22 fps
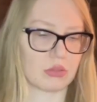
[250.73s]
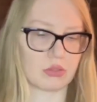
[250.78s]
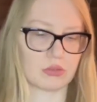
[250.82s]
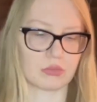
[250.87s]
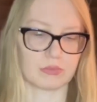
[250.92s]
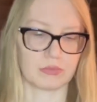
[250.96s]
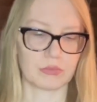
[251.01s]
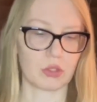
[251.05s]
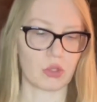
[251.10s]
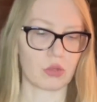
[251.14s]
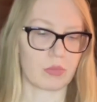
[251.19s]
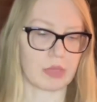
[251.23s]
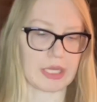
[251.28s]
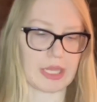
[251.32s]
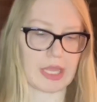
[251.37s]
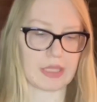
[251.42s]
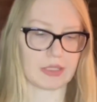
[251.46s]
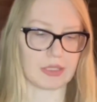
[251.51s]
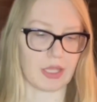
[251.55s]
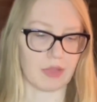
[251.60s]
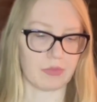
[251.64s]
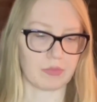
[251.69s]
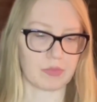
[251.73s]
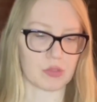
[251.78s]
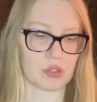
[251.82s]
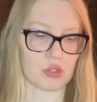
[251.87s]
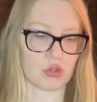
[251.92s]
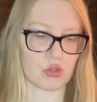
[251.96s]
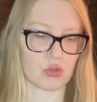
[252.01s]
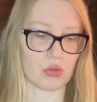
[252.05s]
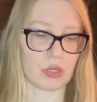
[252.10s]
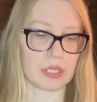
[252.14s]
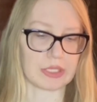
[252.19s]
normally I love
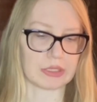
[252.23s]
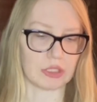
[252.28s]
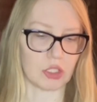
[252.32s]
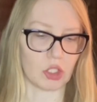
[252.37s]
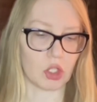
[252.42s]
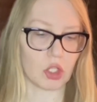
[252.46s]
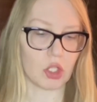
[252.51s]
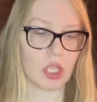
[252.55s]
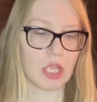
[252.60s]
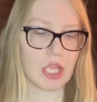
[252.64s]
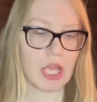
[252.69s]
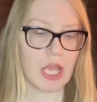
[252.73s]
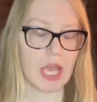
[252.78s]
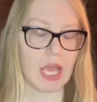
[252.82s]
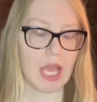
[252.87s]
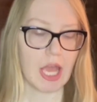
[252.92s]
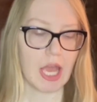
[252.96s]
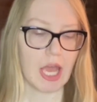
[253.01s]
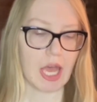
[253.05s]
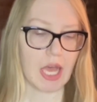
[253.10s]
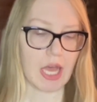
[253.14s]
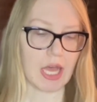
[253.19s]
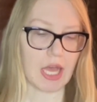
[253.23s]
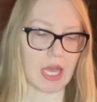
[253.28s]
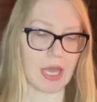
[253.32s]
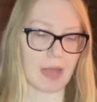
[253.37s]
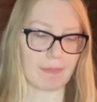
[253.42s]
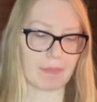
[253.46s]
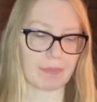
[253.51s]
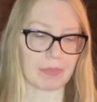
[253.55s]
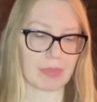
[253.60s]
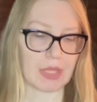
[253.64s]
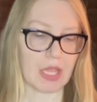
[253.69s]
patchouli a lot.
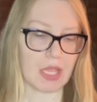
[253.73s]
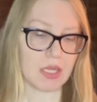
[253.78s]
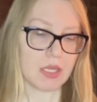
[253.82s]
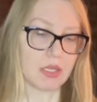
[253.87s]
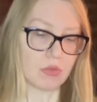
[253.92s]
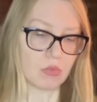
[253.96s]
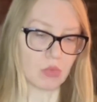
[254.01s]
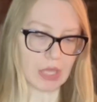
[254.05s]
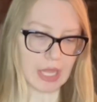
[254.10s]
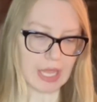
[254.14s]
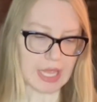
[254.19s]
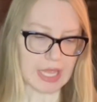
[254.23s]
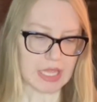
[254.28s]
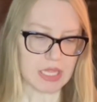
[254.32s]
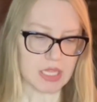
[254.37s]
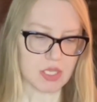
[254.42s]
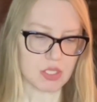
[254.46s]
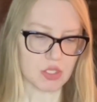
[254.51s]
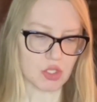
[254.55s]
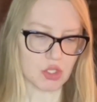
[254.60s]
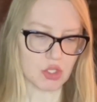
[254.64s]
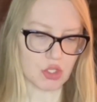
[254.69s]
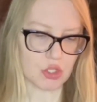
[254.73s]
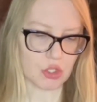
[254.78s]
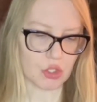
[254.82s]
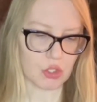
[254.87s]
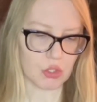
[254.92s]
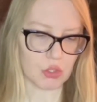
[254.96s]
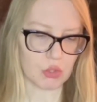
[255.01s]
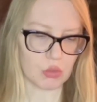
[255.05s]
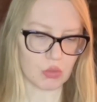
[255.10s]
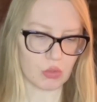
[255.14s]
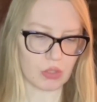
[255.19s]
Anyway,
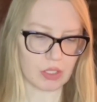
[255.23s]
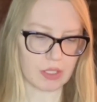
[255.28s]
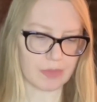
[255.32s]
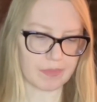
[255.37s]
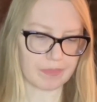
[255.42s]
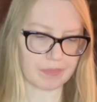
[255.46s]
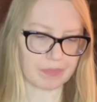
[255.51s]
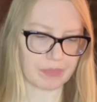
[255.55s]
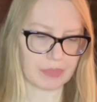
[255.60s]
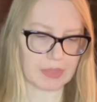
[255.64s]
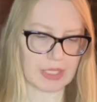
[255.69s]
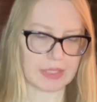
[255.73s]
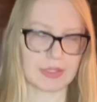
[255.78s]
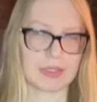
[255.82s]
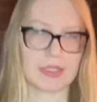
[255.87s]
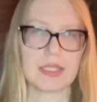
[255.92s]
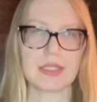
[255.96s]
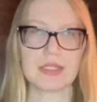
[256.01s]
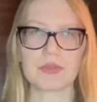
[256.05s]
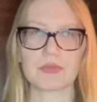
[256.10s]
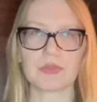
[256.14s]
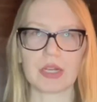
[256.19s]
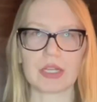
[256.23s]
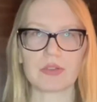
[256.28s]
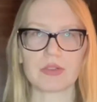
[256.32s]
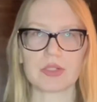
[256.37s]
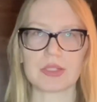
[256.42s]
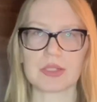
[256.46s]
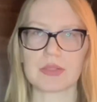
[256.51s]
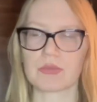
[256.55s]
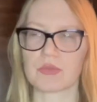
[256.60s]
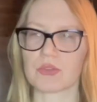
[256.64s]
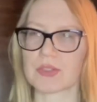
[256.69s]
so this
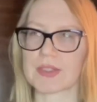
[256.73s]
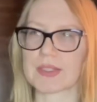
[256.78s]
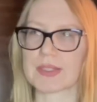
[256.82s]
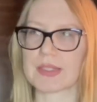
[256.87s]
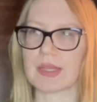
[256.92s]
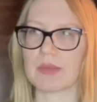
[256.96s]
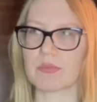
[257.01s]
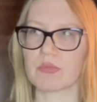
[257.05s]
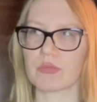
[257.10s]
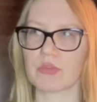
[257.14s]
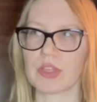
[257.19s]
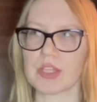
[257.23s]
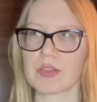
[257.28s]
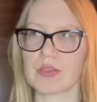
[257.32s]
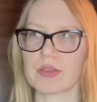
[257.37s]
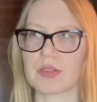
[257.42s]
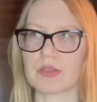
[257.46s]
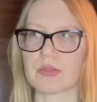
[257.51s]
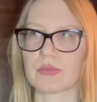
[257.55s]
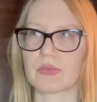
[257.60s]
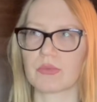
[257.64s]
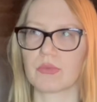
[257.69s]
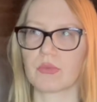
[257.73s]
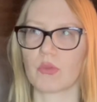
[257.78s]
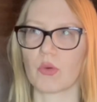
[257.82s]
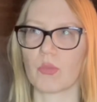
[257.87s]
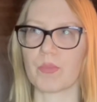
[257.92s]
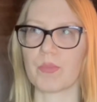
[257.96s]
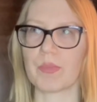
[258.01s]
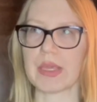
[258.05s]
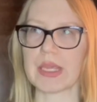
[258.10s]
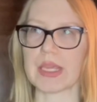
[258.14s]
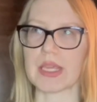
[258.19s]
fragrance for some reason for
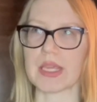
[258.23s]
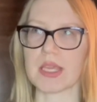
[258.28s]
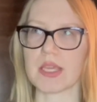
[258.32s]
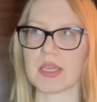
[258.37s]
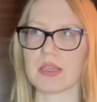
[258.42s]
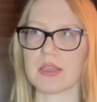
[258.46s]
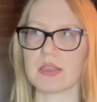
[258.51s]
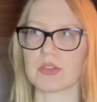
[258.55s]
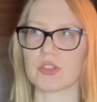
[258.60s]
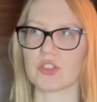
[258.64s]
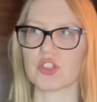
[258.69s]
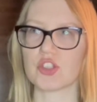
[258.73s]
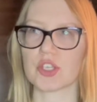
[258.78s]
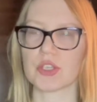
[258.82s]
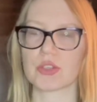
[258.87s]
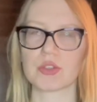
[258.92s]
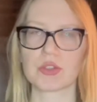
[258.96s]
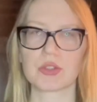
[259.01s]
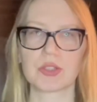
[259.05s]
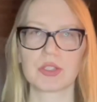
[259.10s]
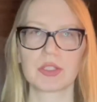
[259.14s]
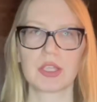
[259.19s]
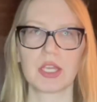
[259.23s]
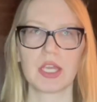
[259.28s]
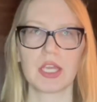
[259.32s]
me is just